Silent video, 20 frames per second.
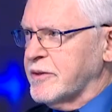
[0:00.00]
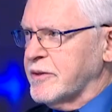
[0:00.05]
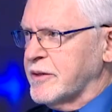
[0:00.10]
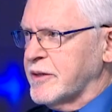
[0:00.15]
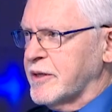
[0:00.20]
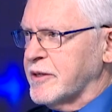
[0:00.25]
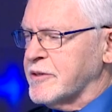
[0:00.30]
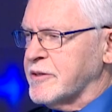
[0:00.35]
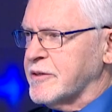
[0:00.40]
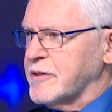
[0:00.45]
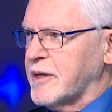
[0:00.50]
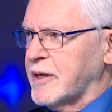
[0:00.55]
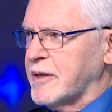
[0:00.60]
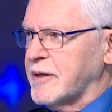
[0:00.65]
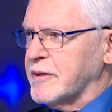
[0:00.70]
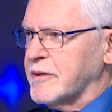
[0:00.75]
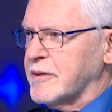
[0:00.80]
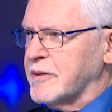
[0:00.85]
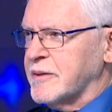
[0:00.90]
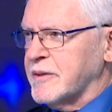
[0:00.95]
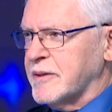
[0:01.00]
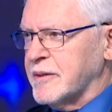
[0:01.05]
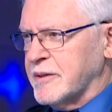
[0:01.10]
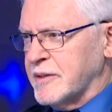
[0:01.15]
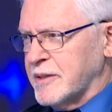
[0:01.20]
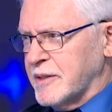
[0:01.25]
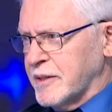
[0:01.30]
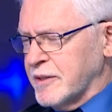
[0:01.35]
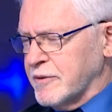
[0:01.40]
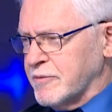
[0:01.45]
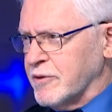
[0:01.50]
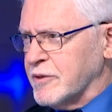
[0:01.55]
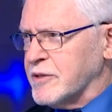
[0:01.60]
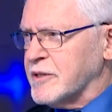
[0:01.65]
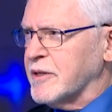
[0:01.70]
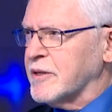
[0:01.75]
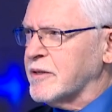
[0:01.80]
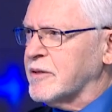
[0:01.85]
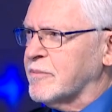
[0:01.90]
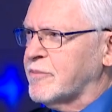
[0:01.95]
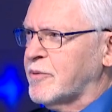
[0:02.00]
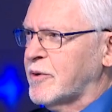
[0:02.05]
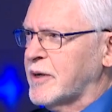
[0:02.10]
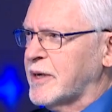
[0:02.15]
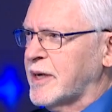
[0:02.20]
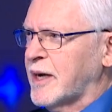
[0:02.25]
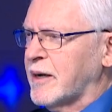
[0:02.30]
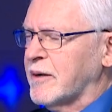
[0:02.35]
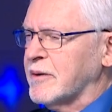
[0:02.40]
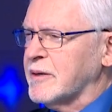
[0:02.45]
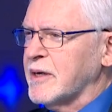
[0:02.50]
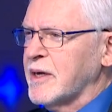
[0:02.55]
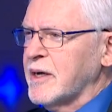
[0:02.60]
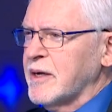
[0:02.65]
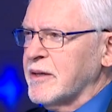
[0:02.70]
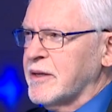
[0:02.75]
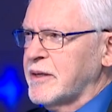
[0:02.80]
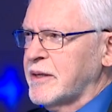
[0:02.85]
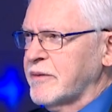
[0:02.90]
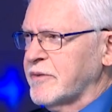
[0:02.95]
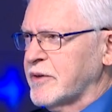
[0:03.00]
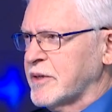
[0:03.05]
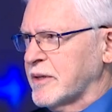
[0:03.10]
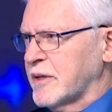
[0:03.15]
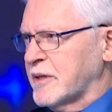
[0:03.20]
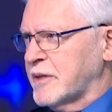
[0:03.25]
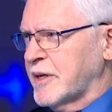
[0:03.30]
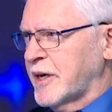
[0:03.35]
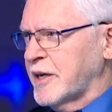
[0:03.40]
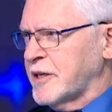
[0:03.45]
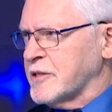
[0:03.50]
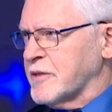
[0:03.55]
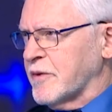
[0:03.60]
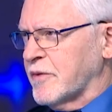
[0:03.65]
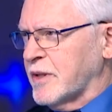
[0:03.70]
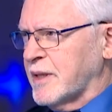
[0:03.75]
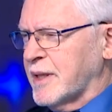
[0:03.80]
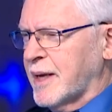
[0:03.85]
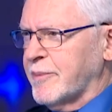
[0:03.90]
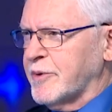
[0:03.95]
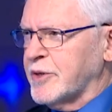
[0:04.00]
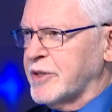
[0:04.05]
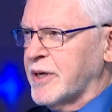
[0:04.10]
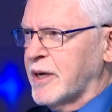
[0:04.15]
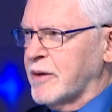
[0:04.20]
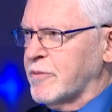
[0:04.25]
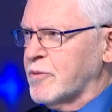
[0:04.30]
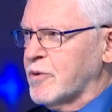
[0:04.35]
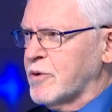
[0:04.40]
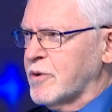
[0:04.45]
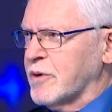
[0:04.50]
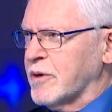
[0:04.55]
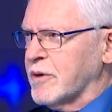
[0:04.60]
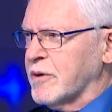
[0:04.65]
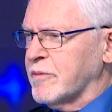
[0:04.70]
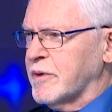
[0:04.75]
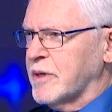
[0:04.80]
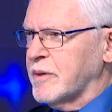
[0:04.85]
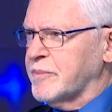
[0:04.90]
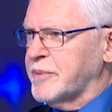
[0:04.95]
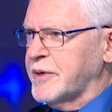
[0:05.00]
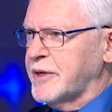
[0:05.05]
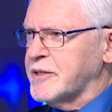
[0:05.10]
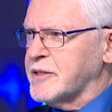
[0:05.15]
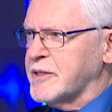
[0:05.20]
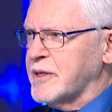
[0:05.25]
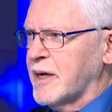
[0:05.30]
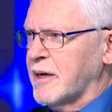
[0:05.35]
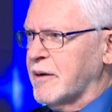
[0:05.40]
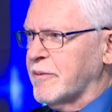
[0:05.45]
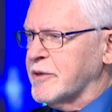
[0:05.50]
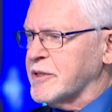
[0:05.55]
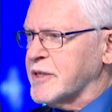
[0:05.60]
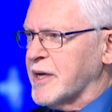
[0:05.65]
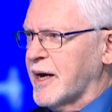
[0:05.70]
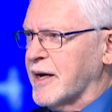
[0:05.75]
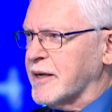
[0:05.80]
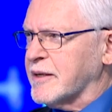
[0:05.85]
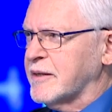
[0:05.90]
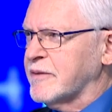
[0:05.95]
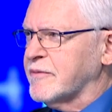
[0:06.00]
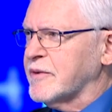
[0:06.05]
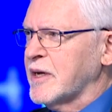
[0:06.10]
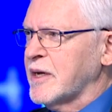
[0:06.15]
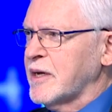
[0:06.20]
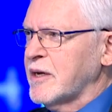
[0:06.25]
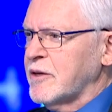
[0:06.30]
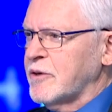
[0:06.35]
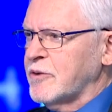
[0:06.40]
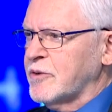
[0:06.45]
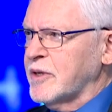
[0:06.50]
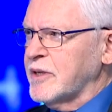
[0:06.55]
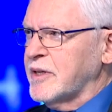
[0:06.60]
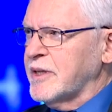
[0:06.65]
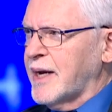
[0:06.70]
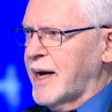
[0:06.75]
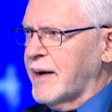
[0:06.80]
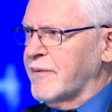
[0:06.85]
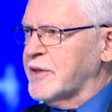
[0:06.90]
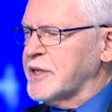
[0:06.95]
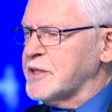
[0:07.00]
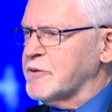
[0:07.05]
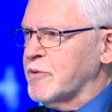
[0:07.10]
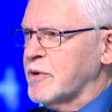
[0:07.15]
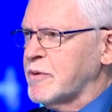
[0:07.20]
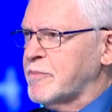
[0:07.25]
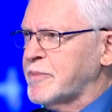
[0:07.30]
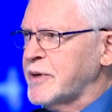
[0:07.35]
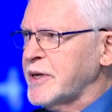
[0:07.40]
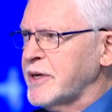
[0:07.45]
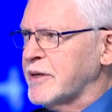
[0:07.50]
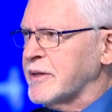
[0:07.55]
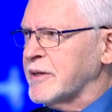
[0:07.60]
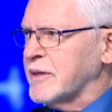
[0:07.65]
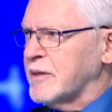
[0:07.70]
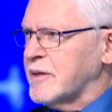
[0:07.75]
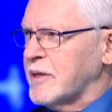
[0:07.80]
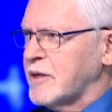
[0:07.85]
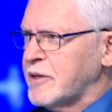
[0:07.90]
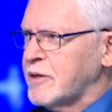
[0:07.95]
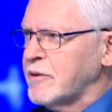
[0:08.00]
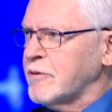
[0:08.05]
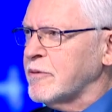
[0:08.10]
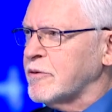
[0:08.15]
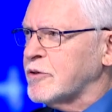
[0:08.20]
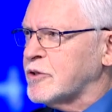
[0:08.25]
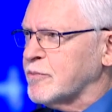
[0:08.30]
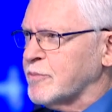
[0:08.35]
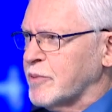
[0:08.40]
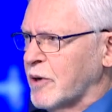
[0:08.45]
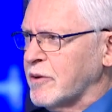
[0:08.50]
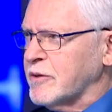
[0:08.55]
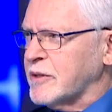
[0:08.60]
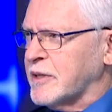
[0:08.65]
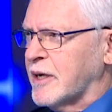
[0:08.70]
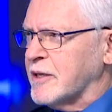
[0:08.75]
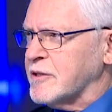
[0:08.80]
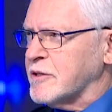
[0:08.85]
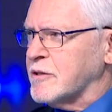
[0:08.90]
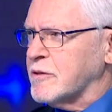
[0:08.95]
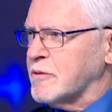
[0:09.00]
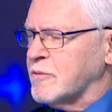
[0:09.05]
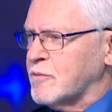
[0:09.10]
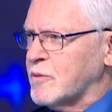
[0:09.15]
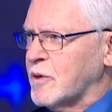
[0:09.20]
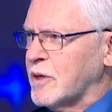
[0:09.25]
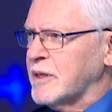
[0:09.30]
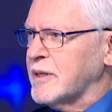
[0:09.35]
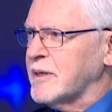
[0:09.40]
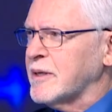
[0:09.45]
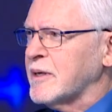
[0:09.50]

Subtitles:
this, and it's interesting to point out that even in the days of the Lebanon War, when Peace Now was active, you didn't have these repeated huge protests, one